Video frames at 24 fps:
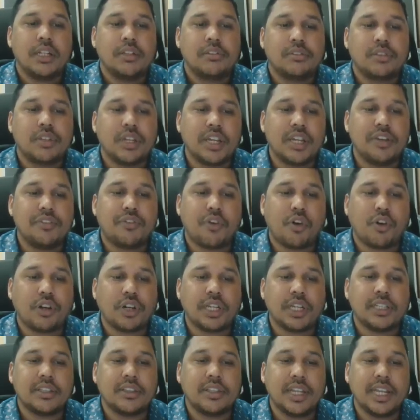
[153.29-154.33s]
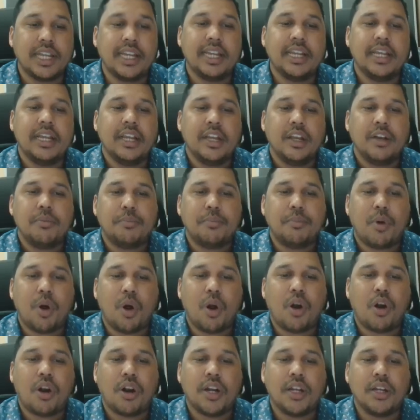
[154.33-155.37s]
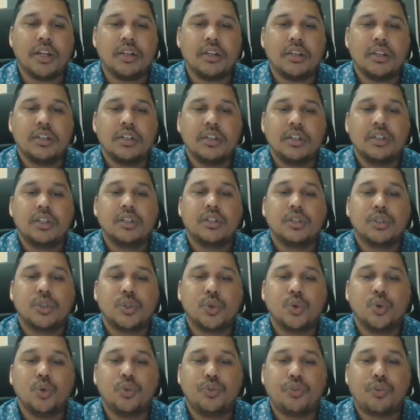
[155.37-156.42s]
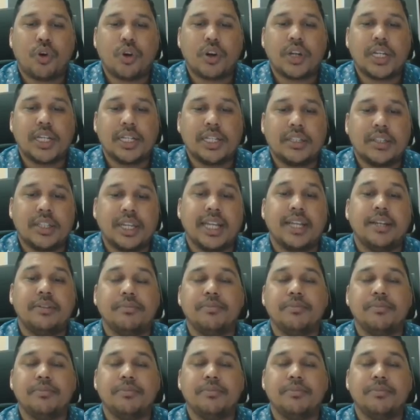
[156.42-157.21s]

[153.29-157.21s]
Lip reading: 343 mod 243.